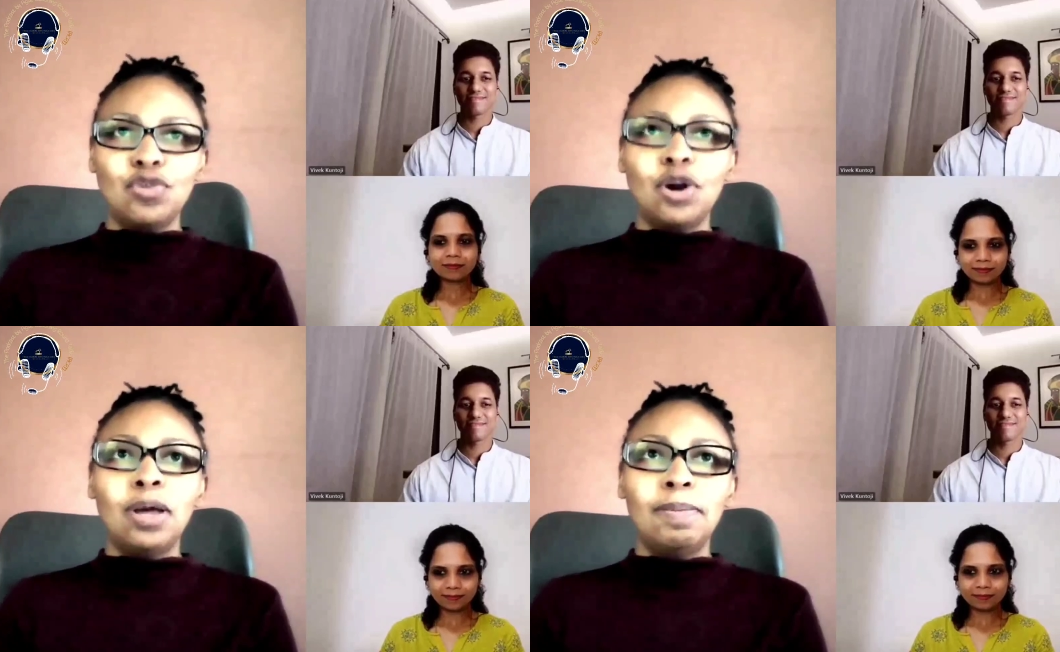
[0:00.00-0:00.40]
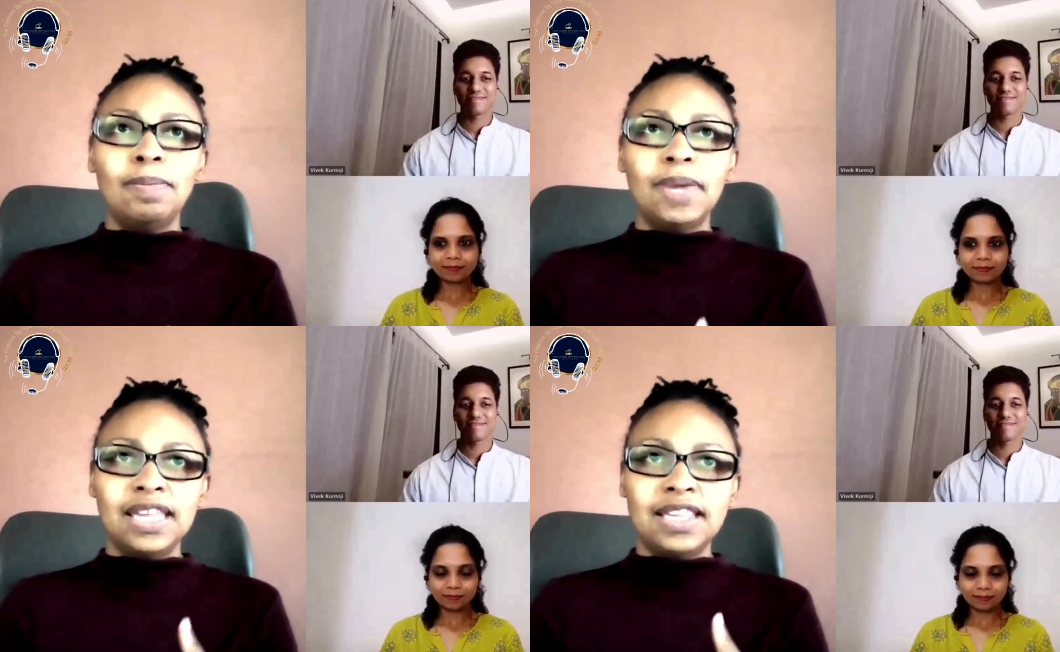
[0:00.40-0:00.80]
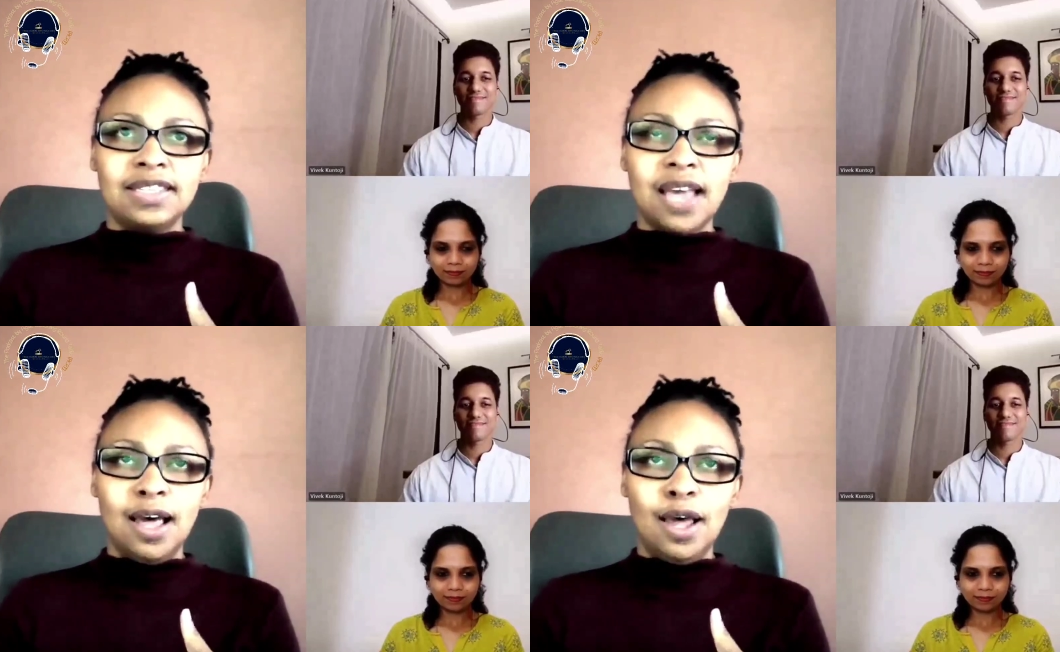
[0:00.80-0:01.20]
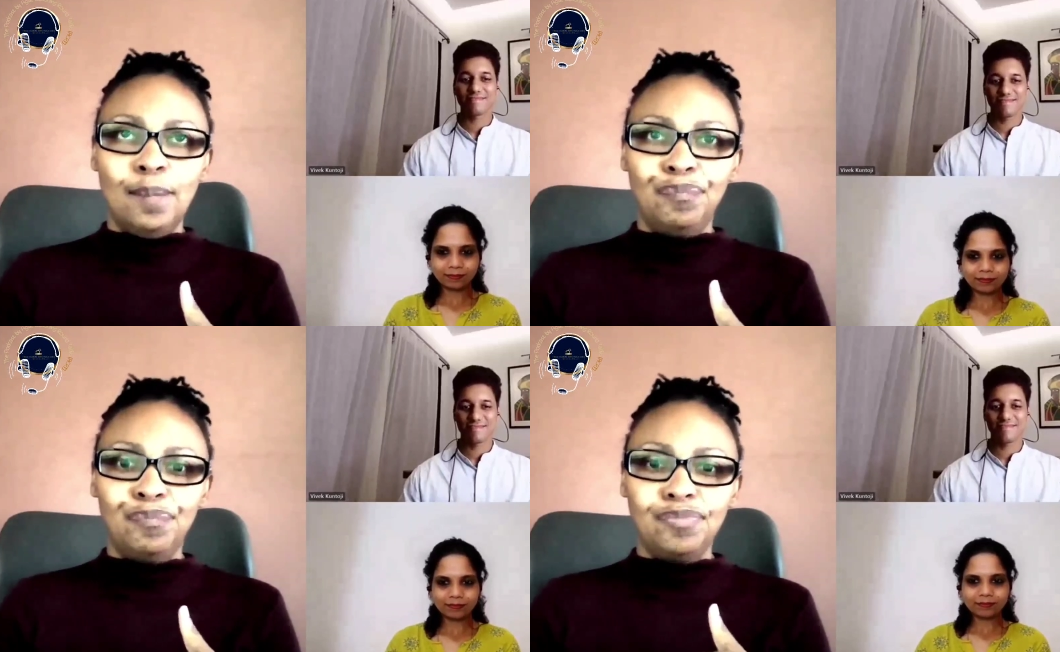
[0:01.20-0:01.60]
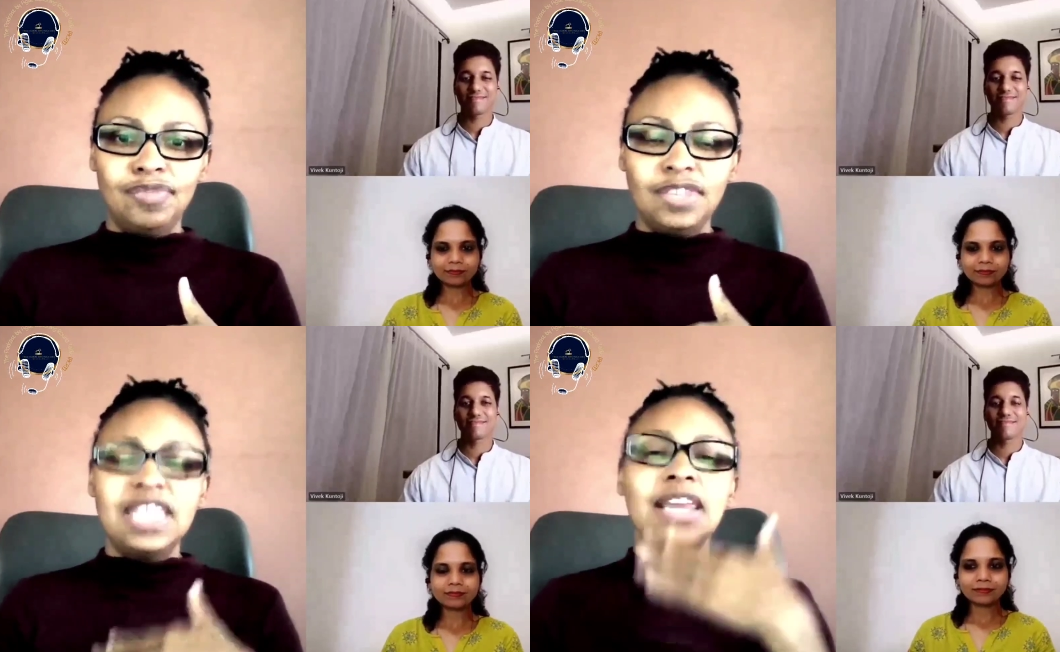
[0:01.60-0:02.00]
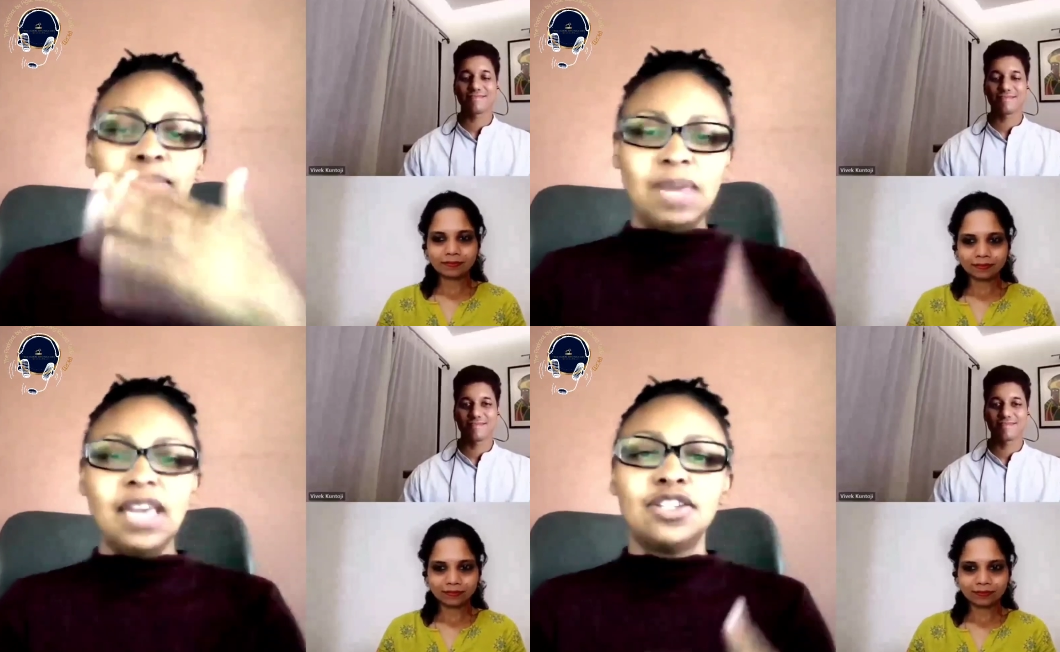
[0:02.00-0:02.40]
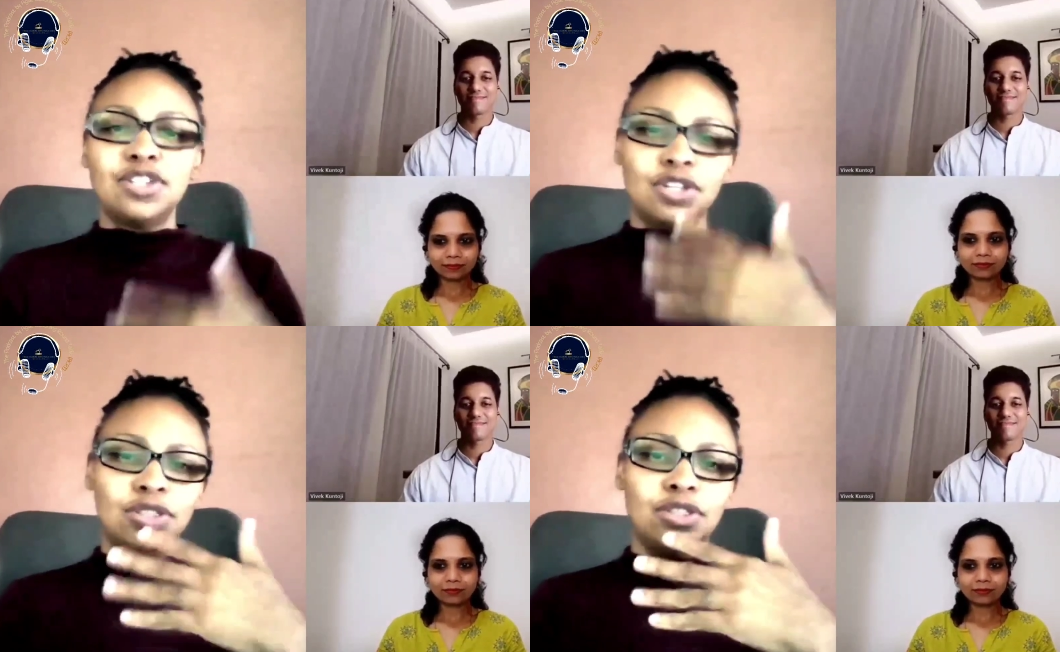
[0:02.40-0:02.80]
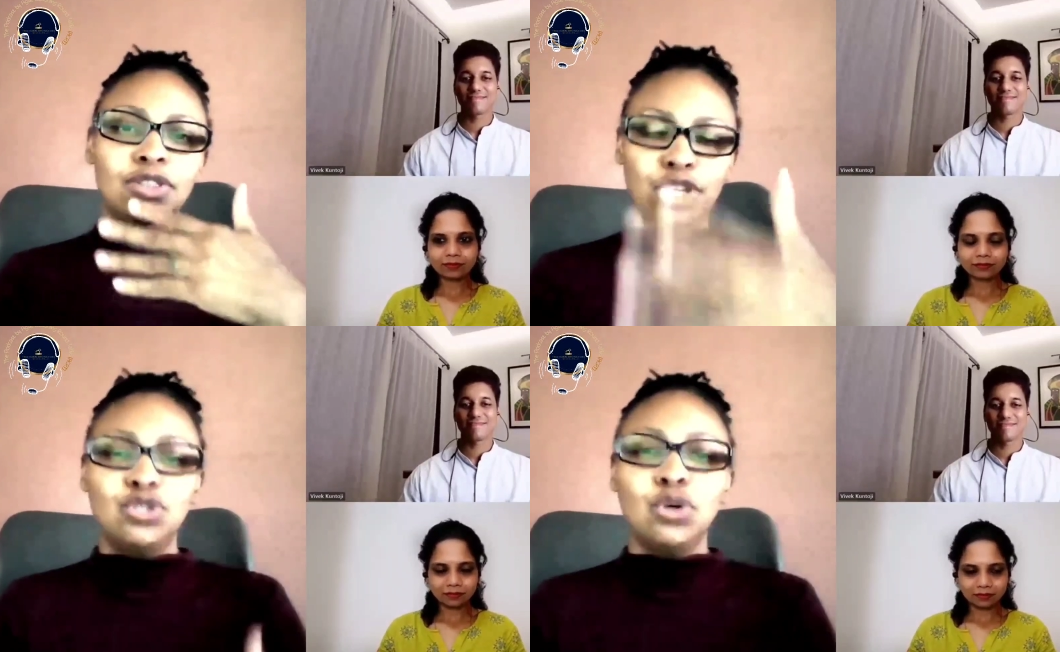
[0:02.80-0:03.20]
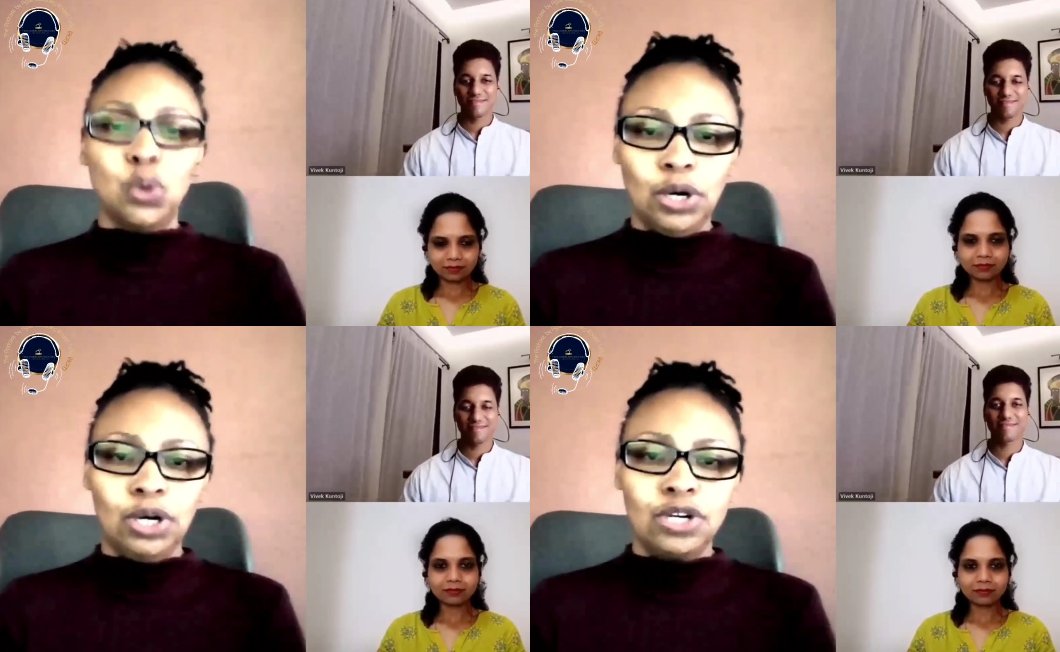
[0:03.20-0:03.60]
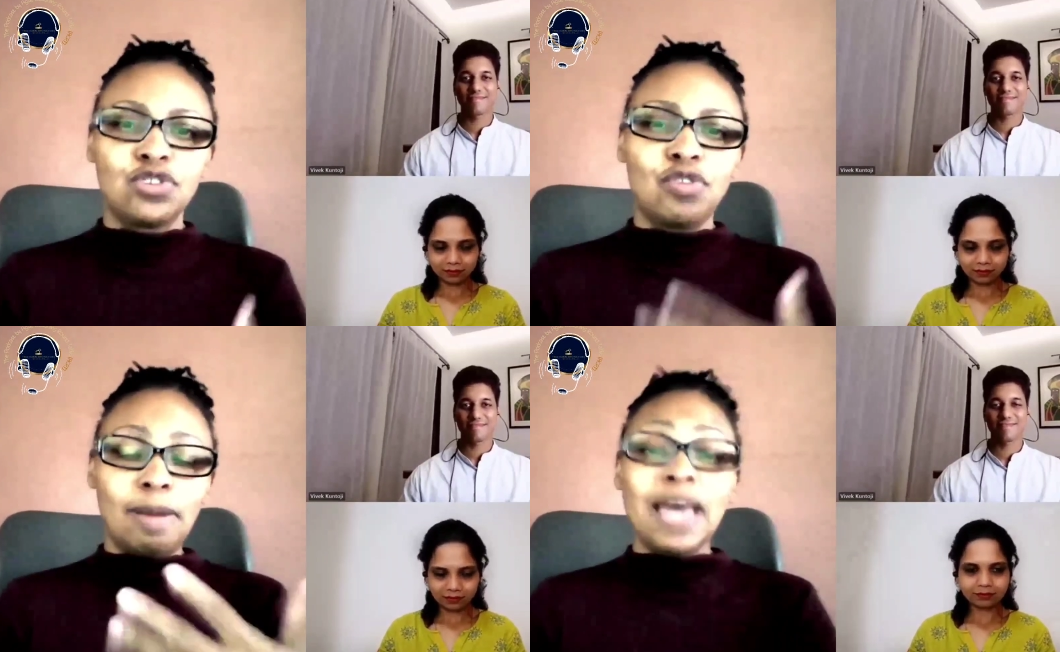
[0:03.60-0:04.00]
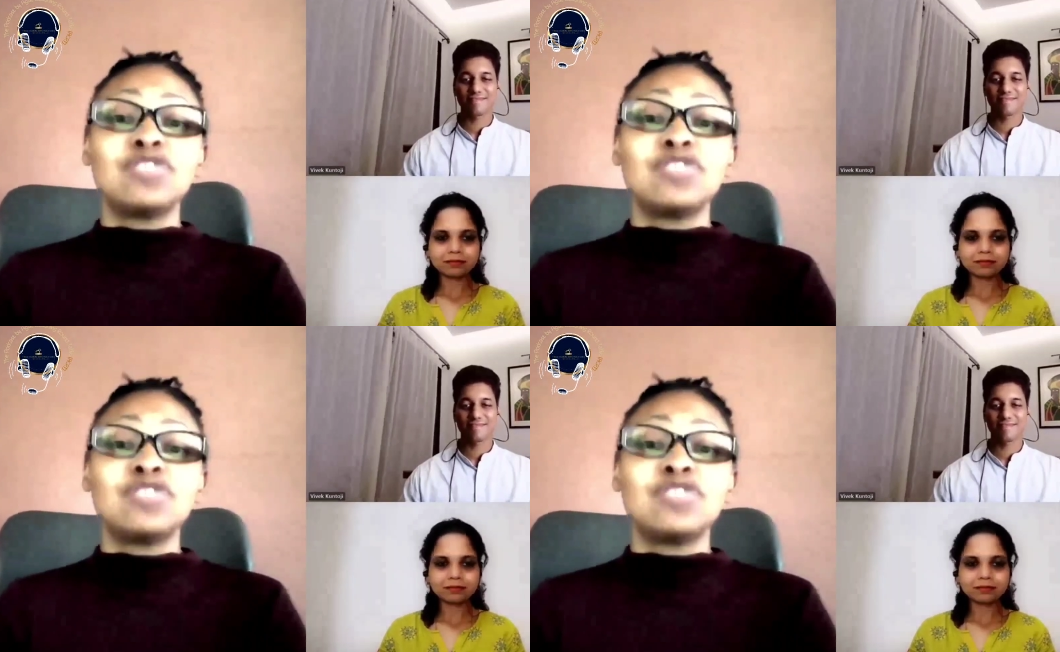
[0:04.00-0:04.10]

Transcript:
Speaker 1: feel like Scrum is getting me into the door.